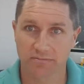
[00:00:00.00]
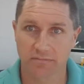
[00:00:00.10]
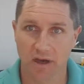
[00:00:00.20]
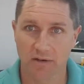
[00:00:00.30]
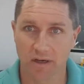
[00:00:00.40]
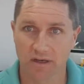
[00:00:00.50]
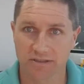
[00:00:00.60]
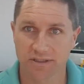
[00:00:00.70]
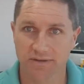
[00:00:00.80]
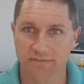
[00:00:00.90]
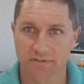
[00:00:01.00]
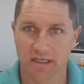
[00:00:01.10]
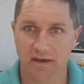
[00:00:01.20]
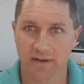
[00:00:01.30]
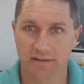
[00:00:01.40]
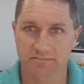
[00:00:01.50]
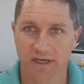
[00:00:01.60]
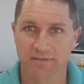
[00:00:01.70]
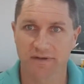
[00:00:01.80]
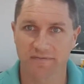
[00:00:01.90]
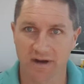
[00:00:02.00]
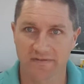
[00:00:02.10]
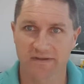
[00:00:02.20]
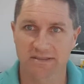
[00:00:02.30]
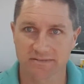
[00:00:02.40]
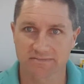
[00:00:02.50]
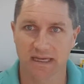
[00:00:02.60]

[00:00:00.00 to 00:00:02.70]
to mobilise you. So um, don't be afraid of this.